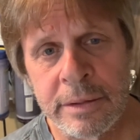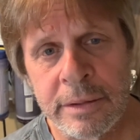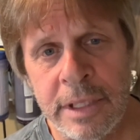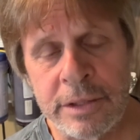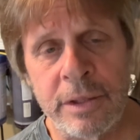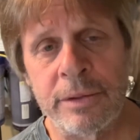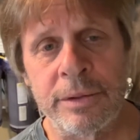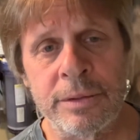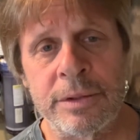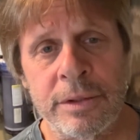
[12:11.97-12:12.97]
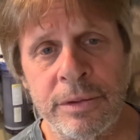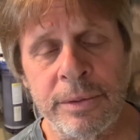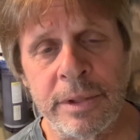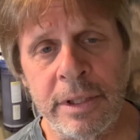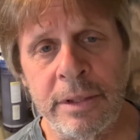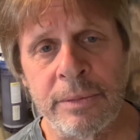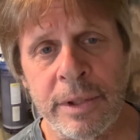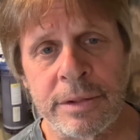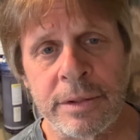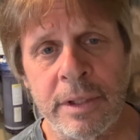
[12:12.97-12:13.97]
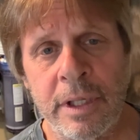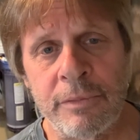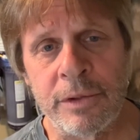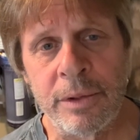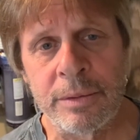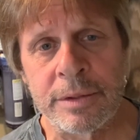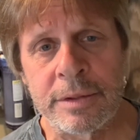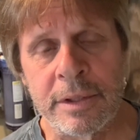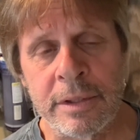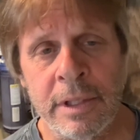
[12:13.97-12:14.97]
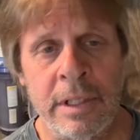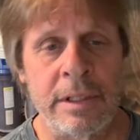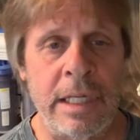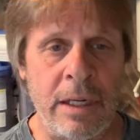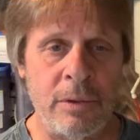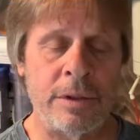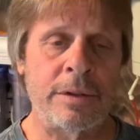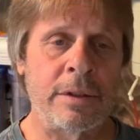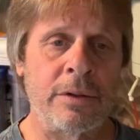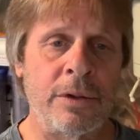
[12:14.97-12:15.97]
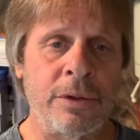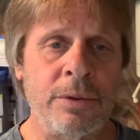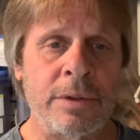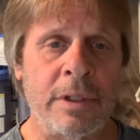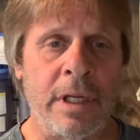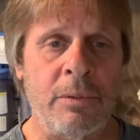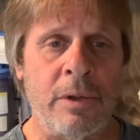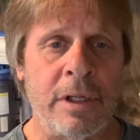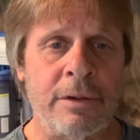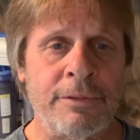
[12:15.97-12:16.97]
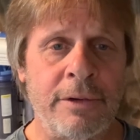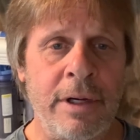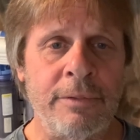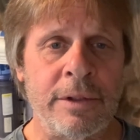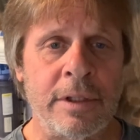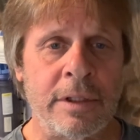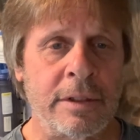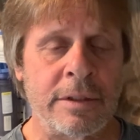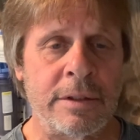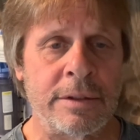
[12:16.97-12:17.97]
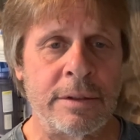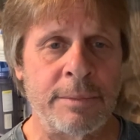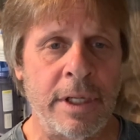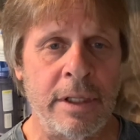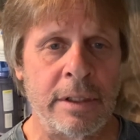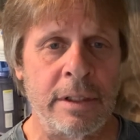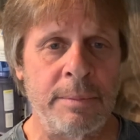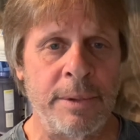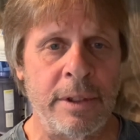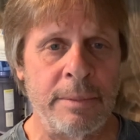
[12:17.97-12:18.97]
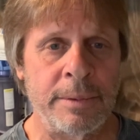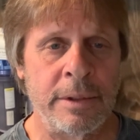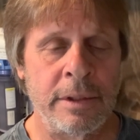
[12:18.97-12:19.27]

That's all they're used to doing anyway, so they never noticed it. Now all of a sudden they're using that water for everything and the system can't keep up.